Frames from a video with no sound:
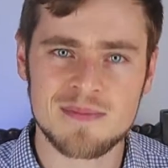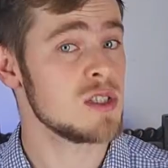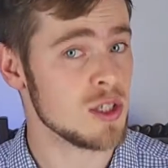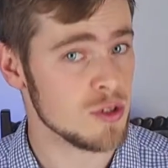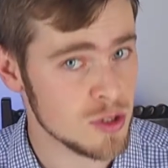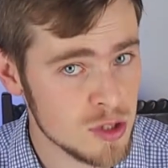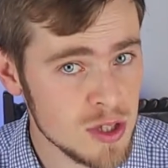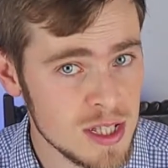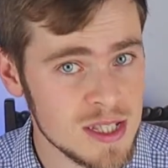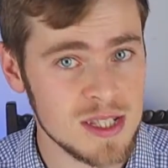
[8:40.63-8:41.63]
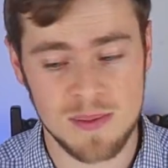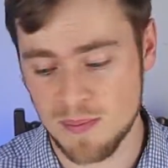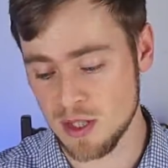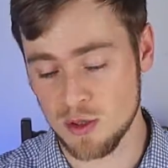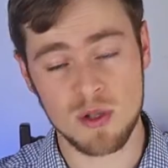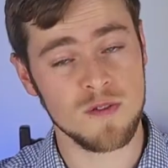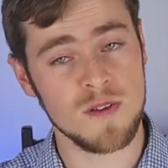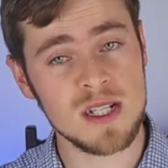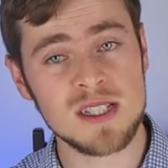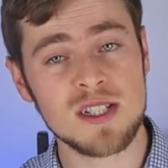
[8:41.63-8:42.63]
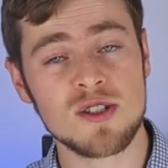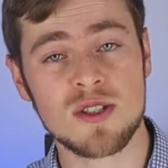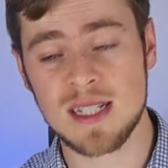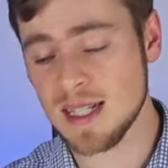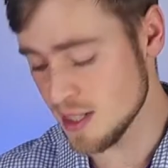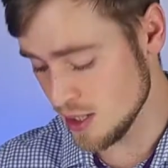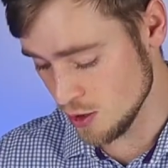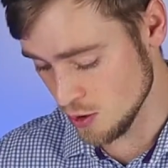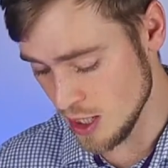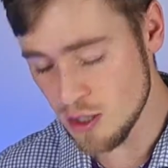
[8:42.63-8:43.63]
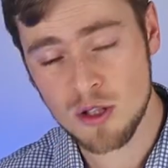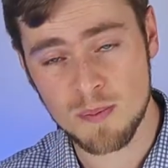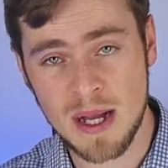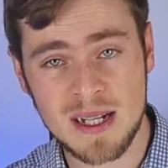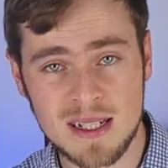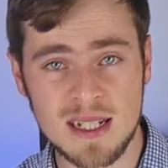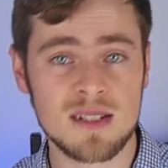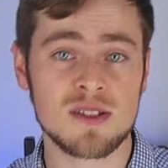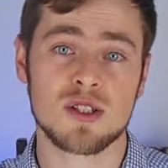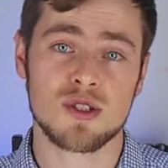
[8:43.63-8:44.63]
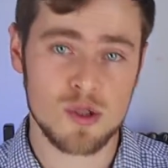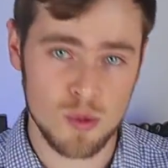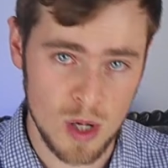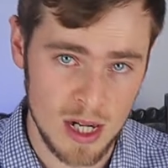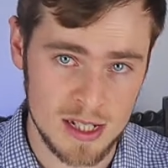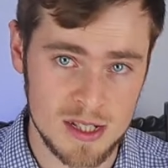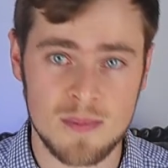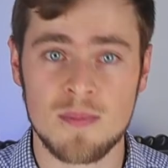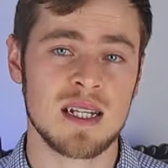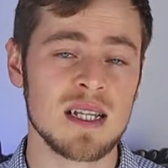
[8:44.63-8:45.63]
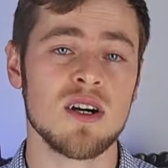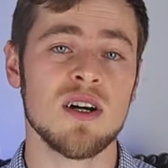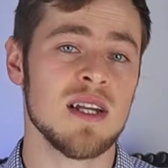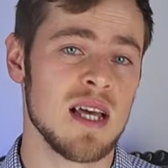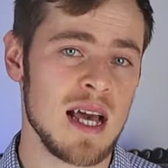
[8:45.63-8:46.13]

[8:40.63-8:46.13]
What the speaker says: So to do this, you will first need to connect your local bank account to Wise. Click on